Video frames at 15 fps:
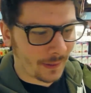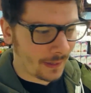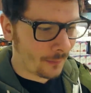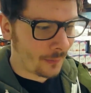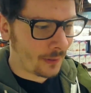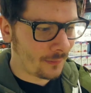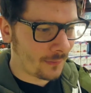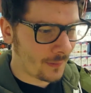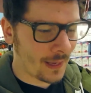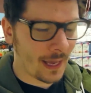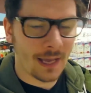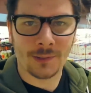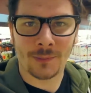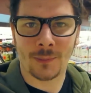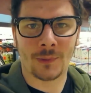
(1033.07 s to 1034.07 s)
and one of you
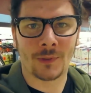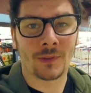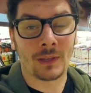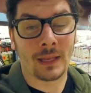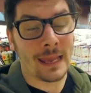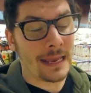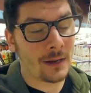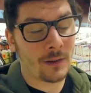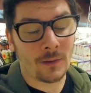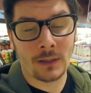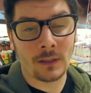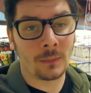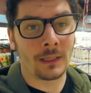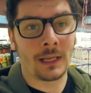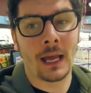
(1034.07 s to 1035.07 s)
guys was
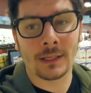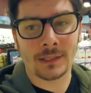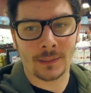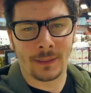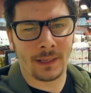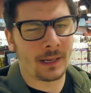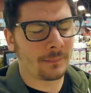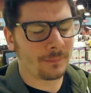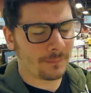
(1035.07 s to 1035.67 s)
incredibly awesome, and